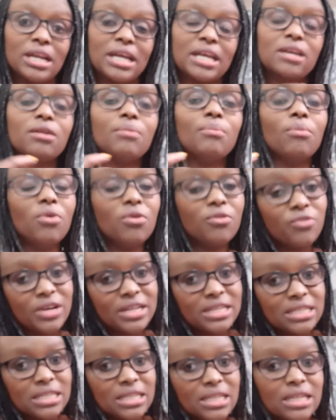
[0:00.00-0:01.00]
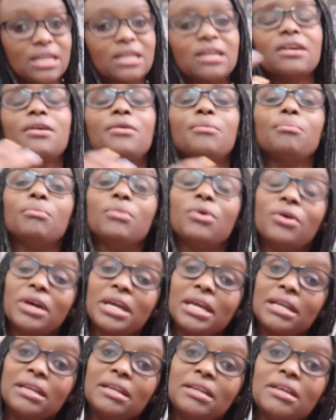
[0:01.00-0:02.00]
like more fatigue more
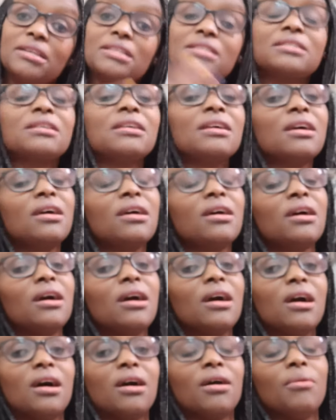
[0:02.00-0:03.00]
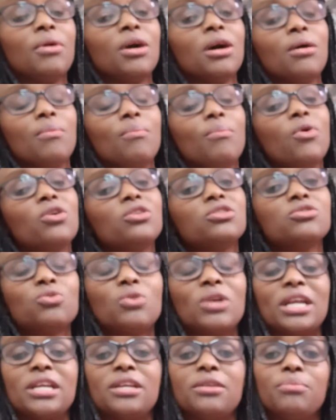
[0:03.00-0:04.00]
headaches uh, more
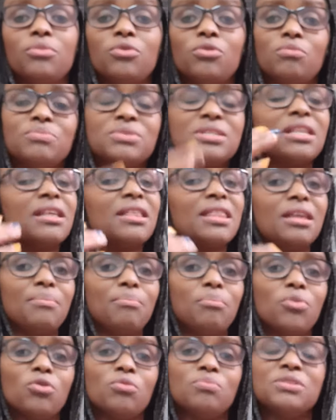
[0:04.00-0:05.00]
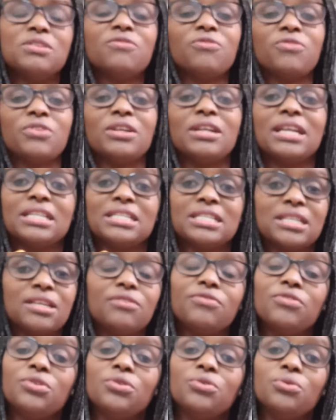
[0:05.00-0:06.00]
swollen boobs the boobs feel as
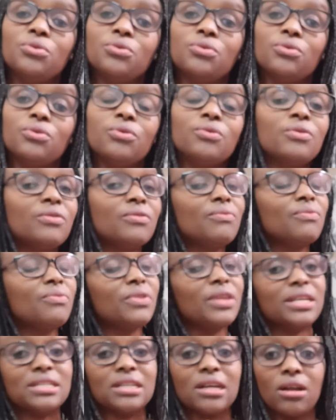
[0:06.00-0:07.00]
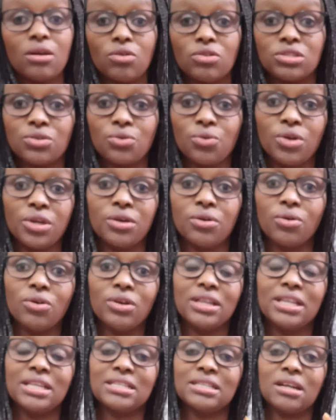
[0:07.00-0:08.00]
if you know there's a lot going on
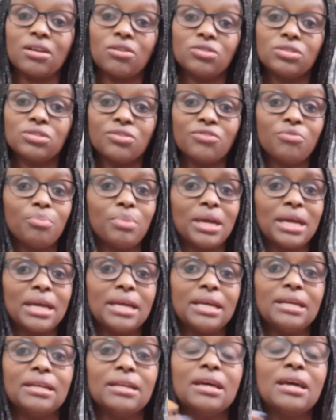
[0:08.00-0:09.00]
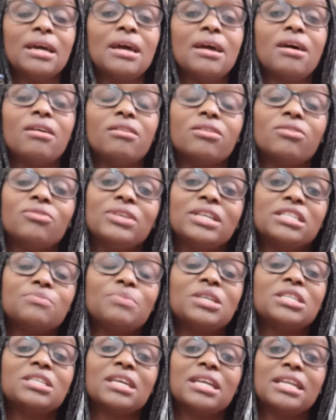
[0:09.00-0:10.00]
there's a lot of pain around
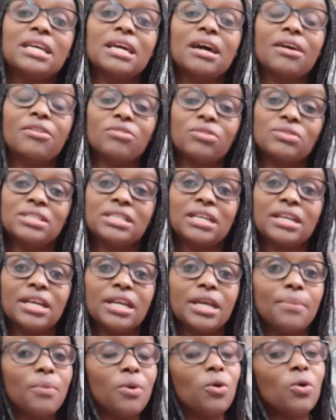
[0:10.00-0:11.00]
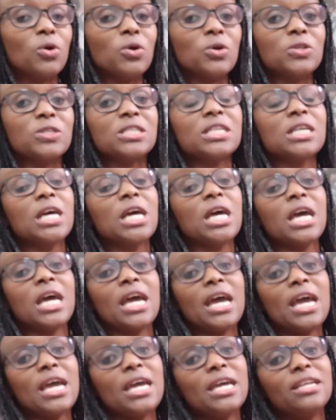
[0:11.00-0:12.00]
especially around the nipples
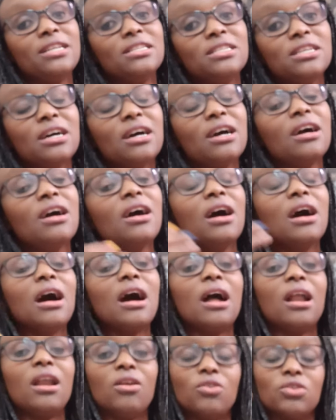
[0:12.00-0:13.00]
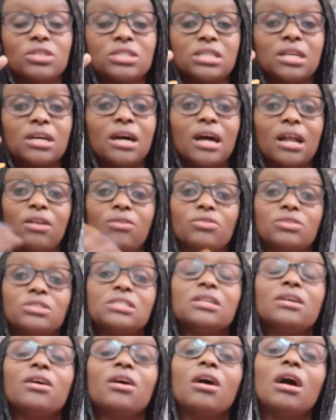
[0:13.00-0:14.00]
and uh, a lot a lot
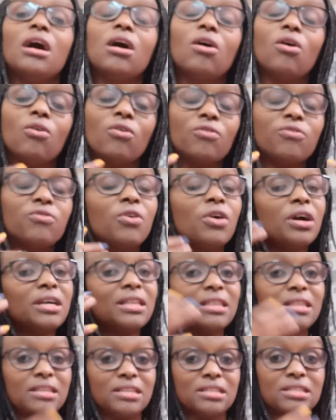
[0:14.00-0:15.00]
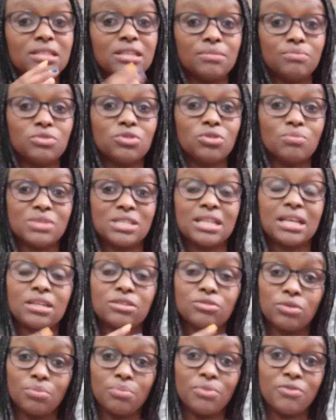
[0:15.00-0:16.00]
of these symptoms that
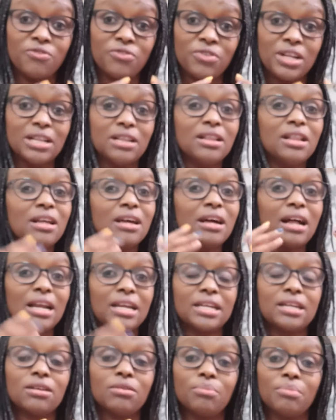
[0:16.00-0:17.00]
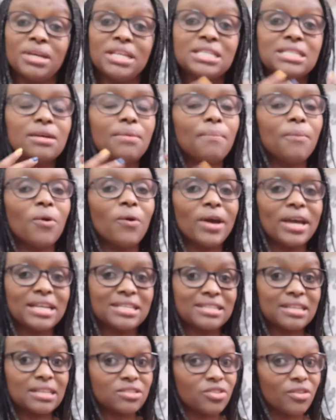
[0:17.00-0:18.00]
you feel a little bit more
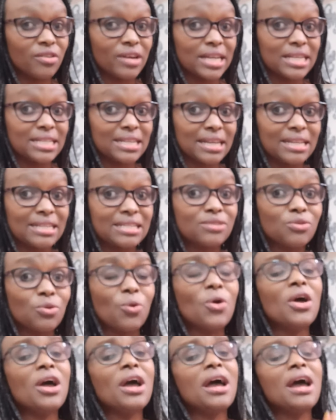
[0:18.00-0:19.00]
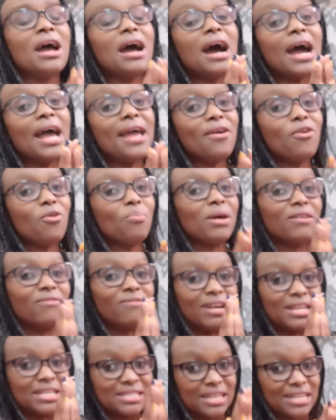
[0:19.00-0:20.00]
exaggerated so i hope i've
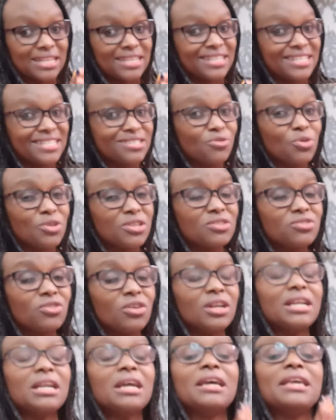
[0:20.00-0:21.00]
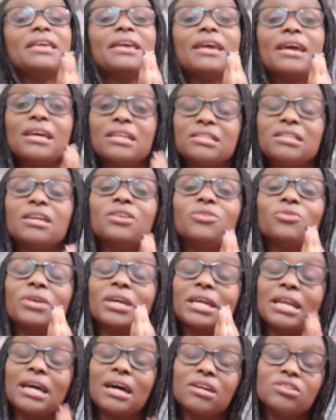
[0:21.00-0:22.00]
answered this question yes you
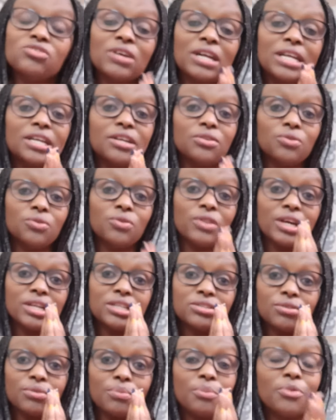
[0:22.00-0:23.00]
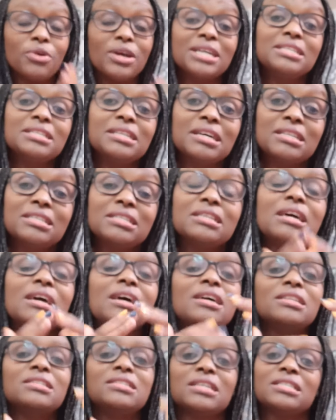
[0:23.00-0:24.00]
can actually know that you're pregnant
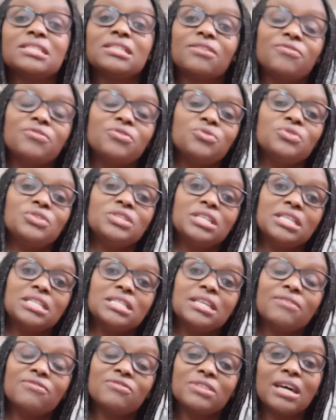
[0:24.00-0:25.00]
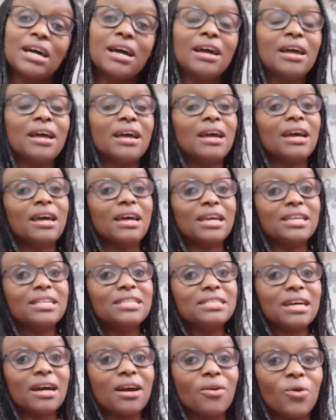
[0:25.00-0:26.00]
just a few days after
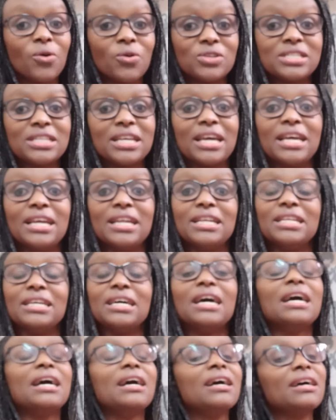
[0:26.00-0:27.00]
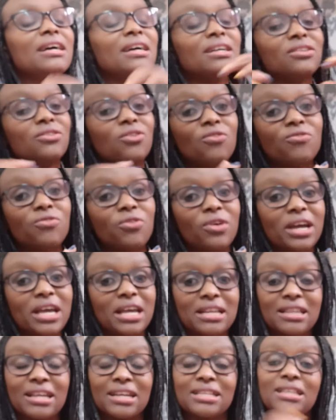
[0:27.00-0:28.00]
intercourse and don't
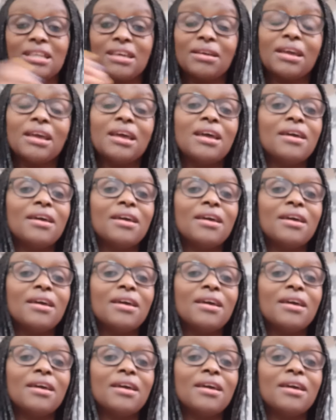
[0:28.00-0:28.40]
forget that the